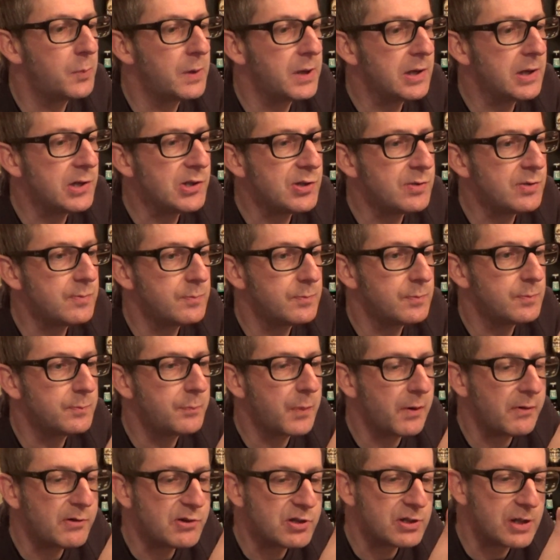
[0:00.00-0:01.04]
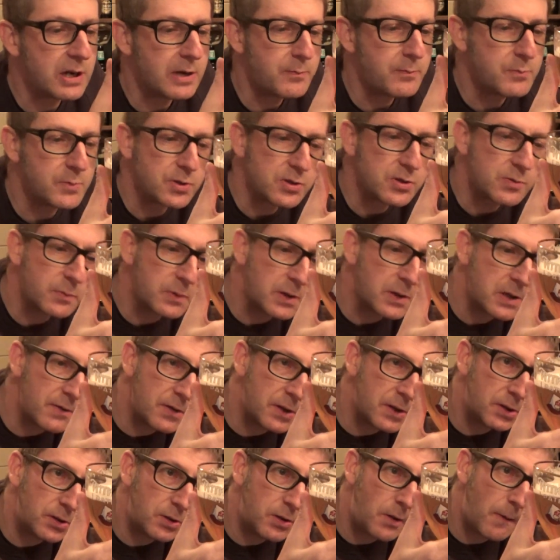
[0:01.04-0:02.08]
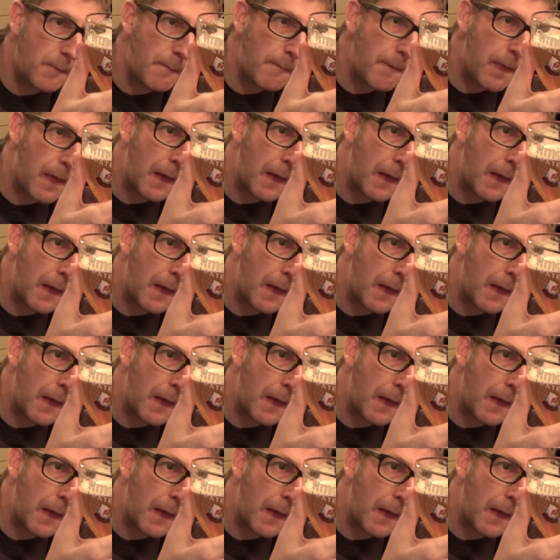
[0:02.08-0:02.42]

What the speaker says: Beers in Bury St Edmunds, believe it or not.